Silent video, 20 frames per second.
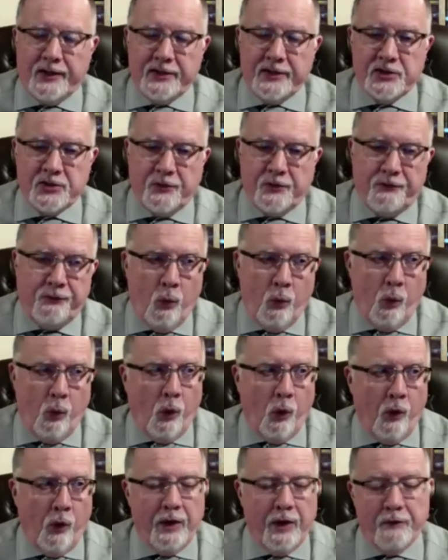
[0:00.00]
into
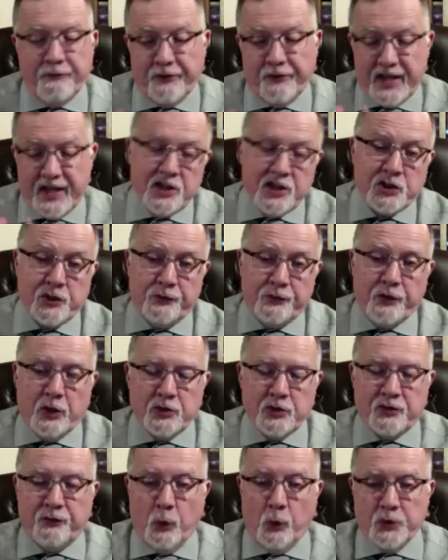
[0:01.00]
4, and for each of
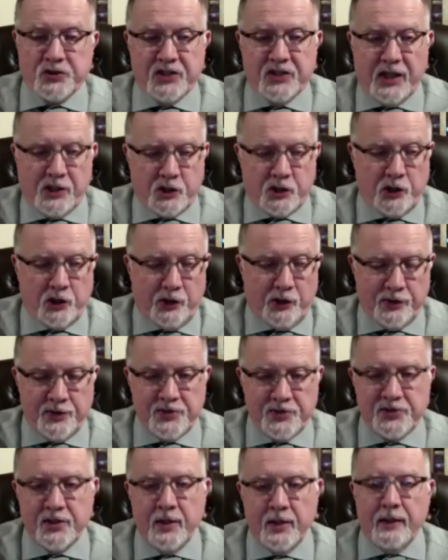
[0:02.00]
those 4
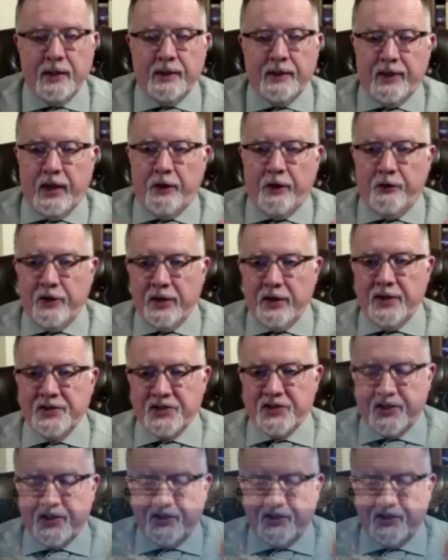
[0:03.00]
sections, there is a